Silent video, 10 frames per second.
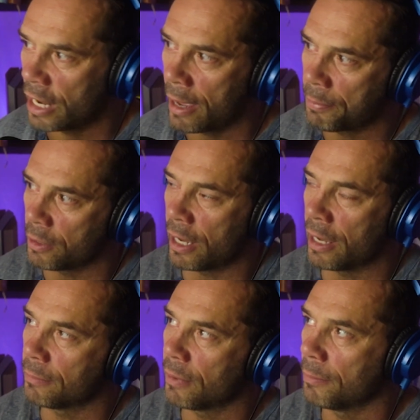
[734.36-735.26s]
happened.
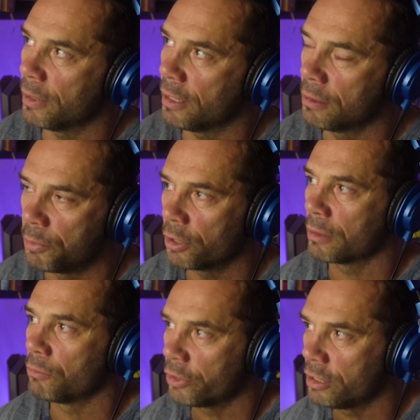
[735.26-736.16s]
I'm in the
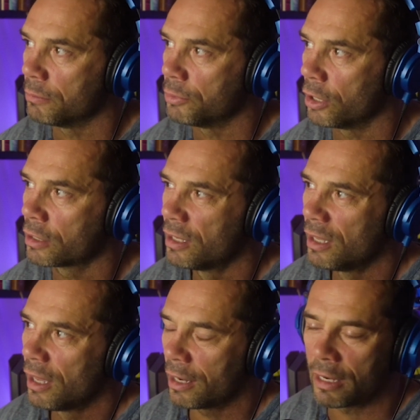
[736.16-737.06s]
book. I'm reading the book.
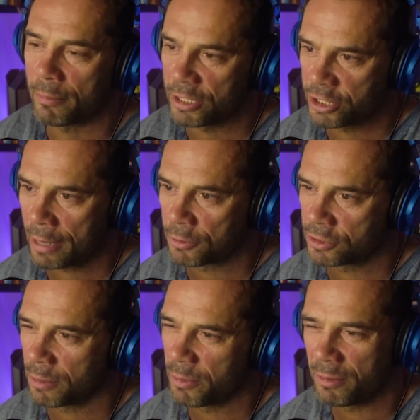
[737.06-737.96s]
I don't know how many
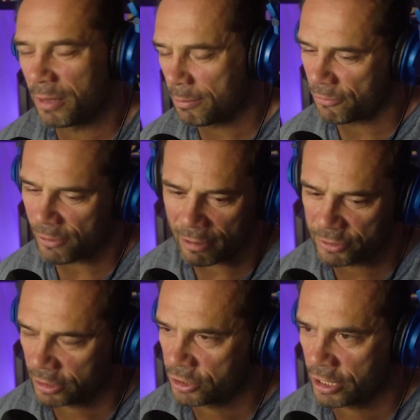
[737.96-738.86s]
chapters I'm in, maybe
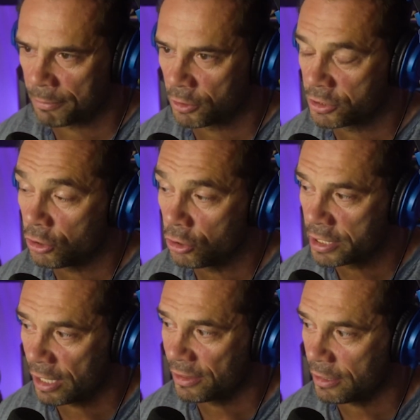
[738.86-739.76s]
5-6 chapters. And you
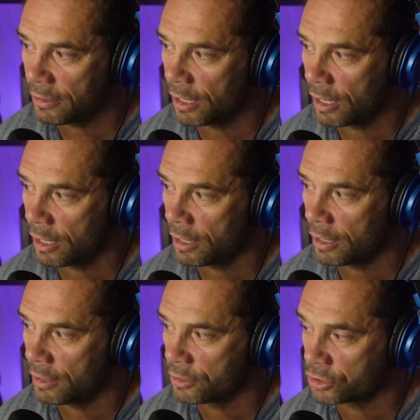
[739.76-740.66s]
tell
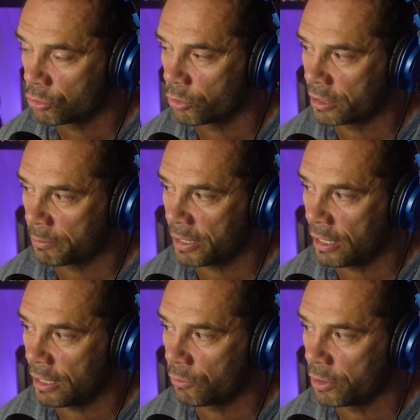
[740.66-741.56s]
the story at the
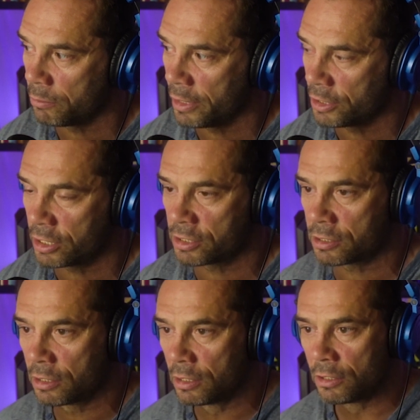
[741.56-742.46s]
beginning when Midge
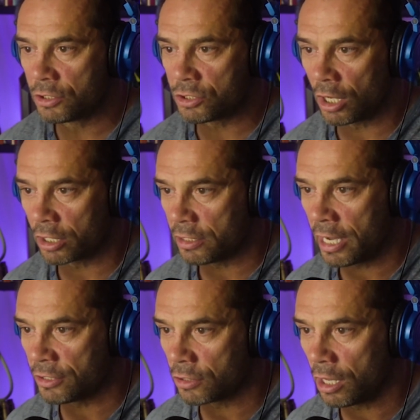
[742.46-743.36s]
gets stuck in the
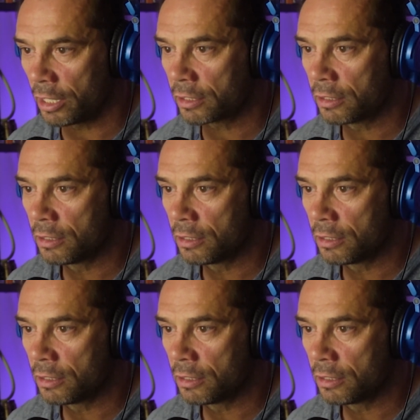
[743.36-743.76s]
hydraulic.